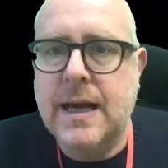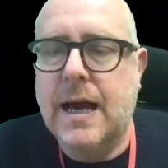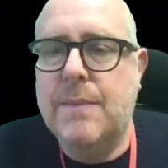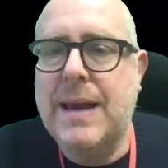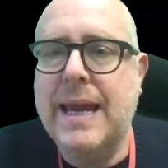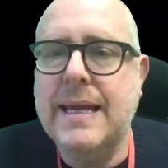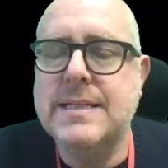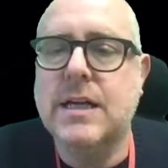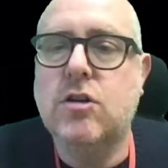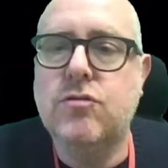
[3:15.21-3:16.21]
Um, he's
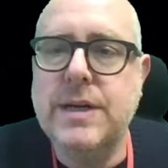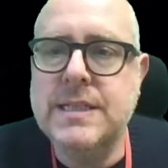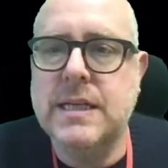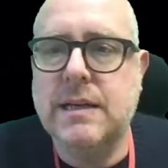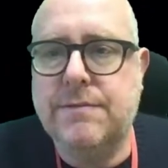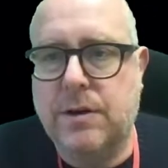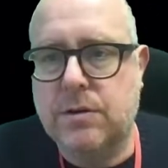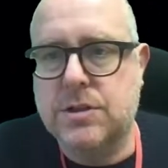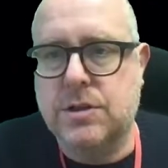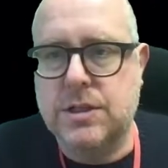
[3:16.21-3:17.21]
increasingly
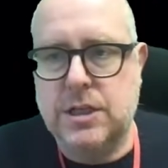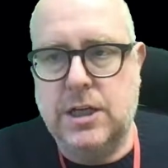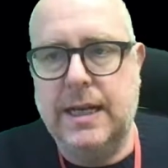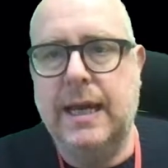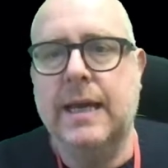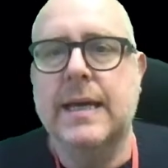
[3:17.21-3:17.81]
focused on his learning